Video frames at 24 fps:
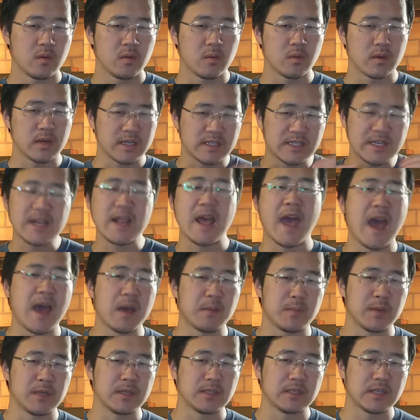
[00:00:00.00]
When it did
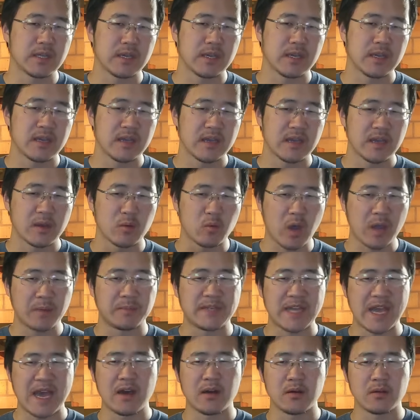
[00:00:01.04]
happen, it
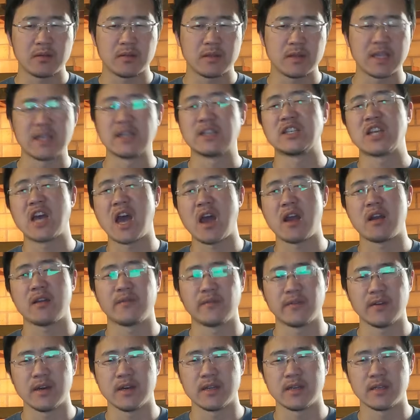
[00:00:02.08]
wiped out the
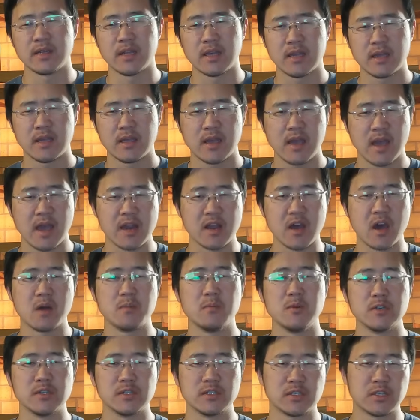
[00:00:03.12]
entire fund and
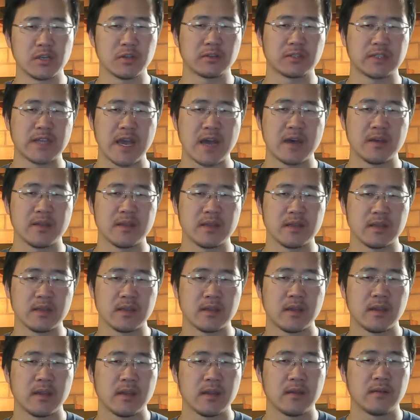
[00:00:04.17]
almost took down
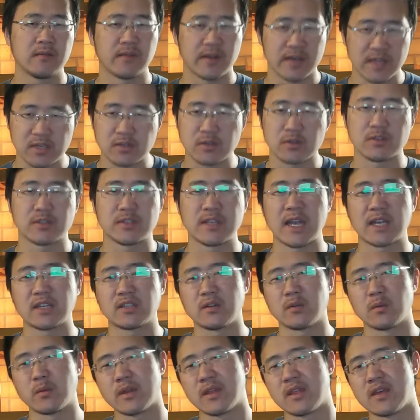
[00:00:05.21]
the financial
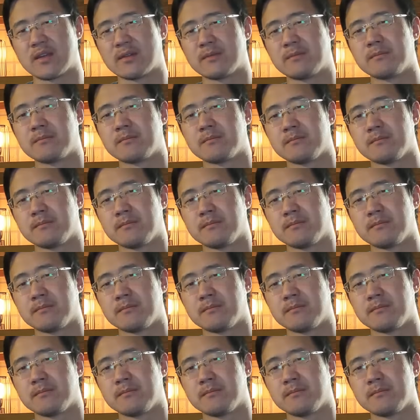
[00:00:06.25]
sector with it.